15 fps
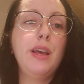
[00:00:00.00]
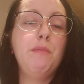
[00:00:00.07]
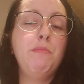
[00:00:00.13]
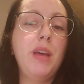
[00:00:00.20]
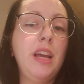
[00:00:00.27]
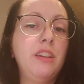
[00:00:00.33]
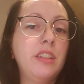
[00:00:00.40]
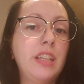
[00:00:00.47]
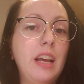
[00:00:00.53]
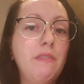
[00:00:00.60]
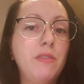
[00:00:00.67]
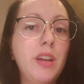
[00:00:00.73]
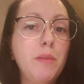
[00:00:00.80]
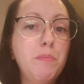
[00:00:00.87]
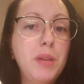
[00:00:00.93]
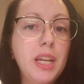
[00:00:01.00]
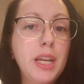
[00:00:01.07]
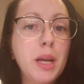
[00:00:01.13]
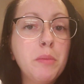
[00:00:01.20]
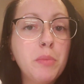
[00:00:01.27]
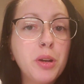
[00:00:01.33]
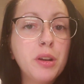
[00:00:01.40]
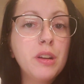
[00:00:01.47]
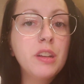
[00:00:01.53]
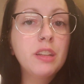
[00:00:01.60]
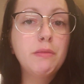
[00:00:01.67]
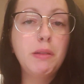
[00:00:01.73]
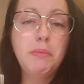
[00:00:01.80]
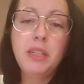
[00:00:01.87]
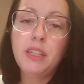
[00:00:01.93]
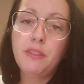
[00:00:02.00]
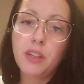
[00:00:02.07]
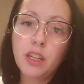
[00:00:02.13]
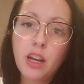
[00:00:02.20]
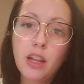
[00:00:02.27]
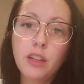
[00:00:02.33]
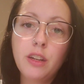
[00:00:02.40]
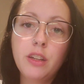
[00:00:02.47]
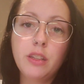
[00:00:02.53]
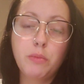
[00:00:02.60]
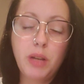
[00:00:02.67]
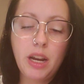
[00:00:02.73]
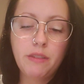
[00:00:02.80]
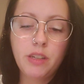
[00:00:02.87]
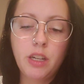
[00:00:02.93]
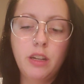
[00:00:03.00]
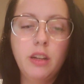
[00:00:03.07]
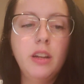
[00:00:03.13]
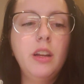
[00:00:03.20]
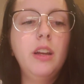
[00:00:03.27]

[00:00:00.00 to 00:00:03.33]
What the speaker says: May just be numbers, maybe different colors, whatever.